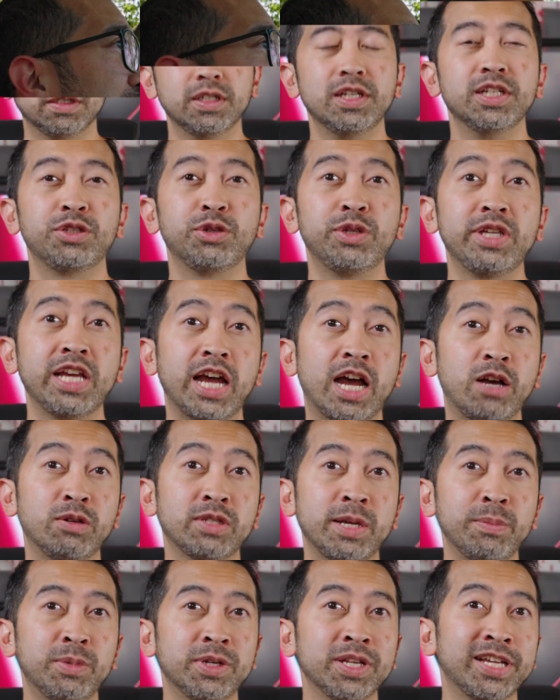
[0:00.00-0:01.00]
So yeah, I was
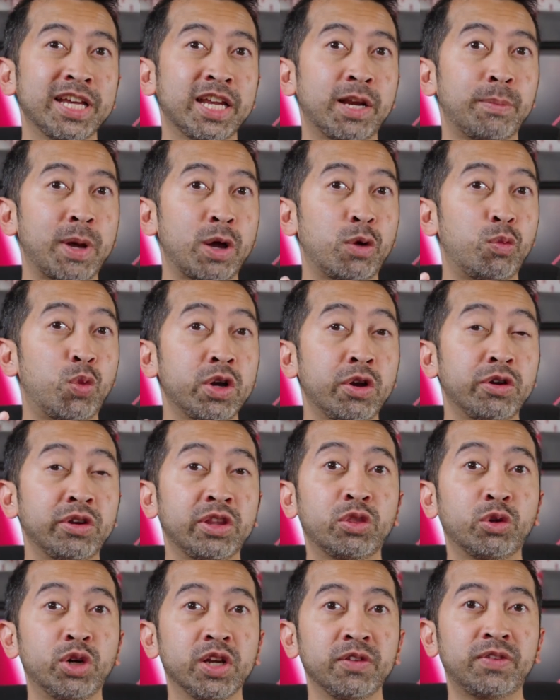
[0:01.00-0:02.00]
able to get about
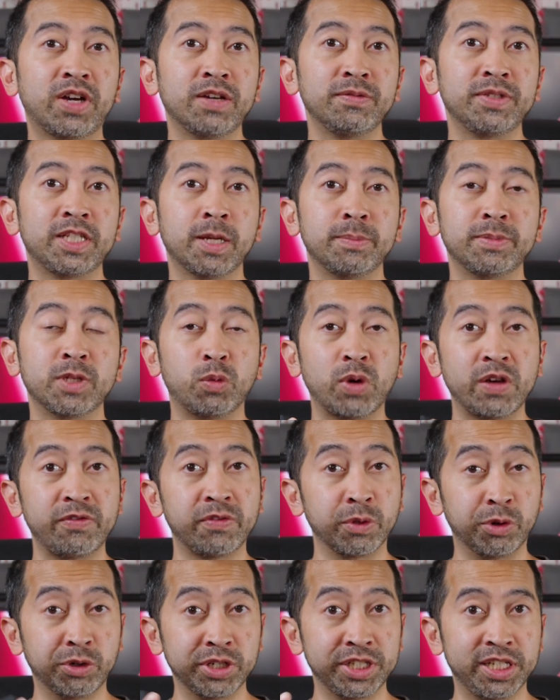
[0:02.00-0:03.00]
135 steps away
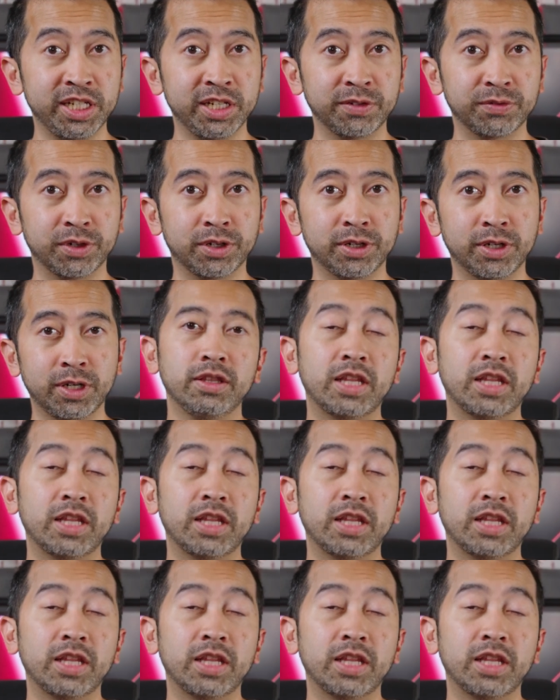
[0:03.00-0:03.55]
from the receiver.